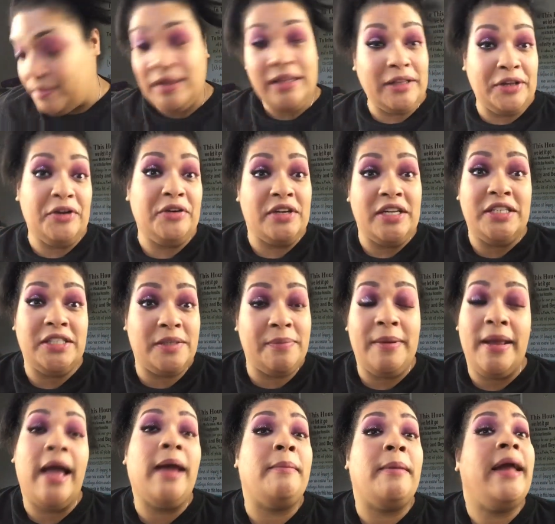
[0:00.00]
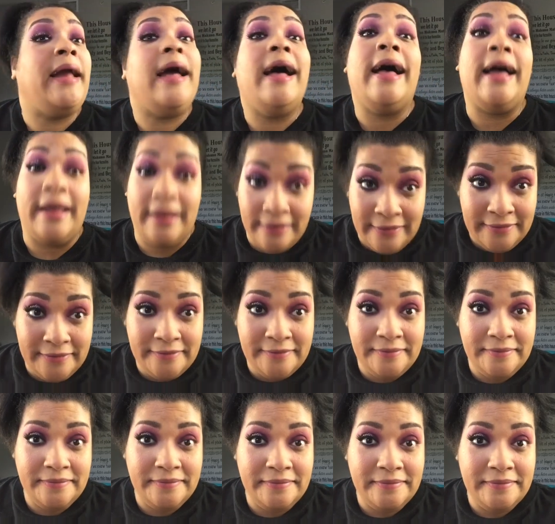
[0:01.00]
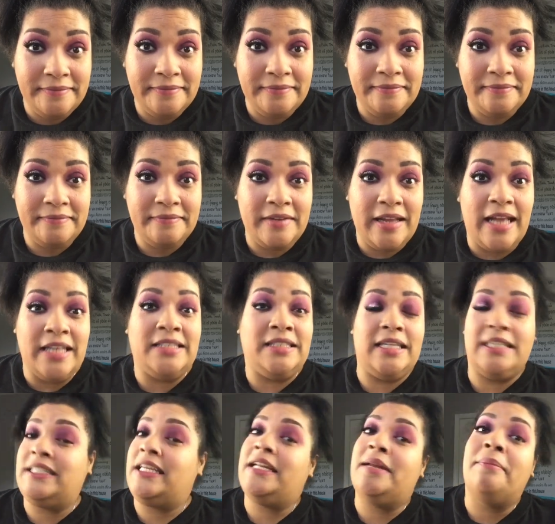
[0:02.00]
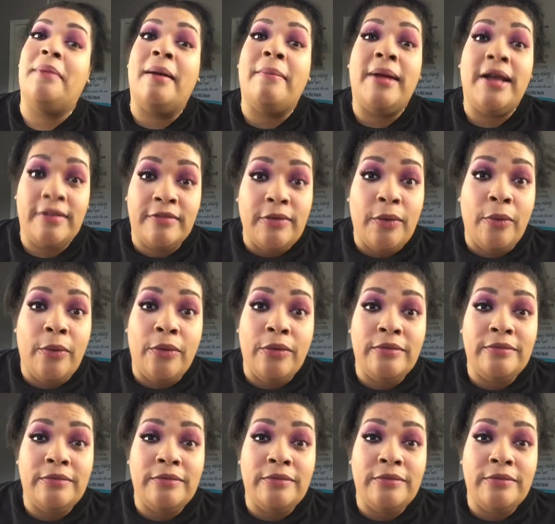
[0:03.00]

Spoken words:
Glitter needs to be on my eye, as dictated by my soul.